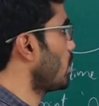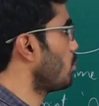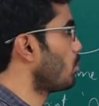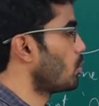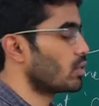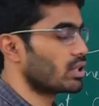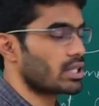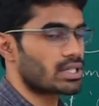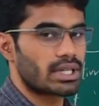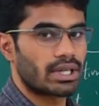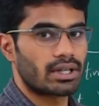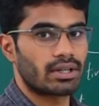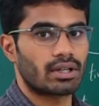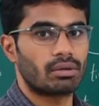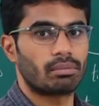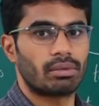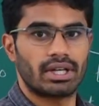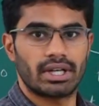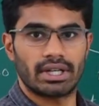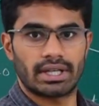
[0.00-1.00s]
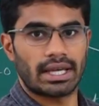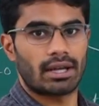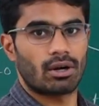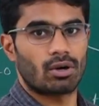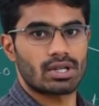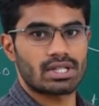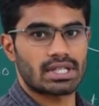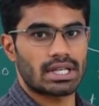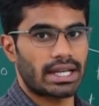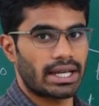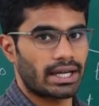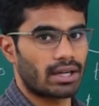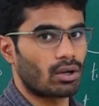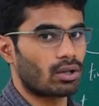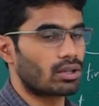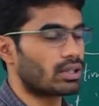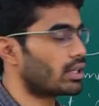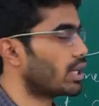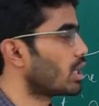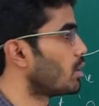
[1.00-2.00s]
about the center, but it cannot slide
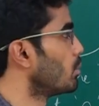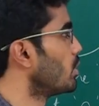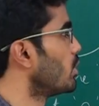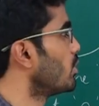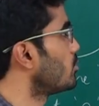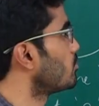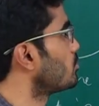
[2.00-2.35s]
on the table.